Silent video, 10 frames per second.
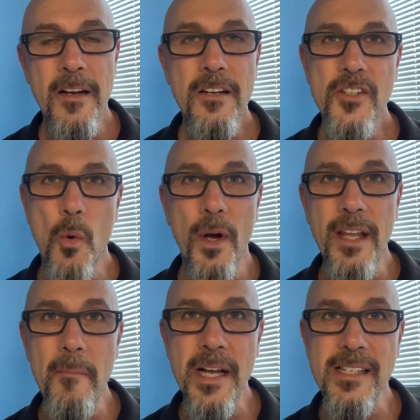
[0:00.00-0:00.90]
So what
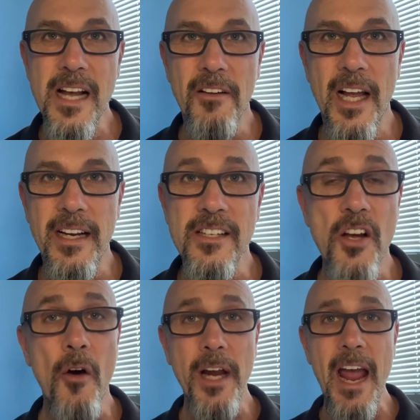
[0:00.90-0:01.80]
that may sound like is,
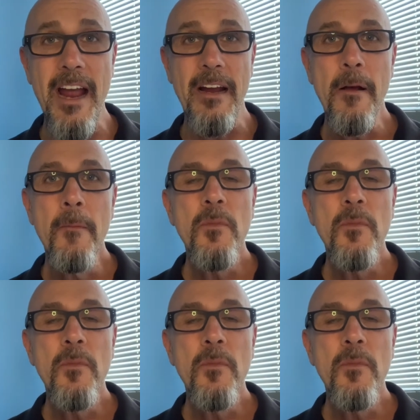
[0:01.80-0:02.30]
okay,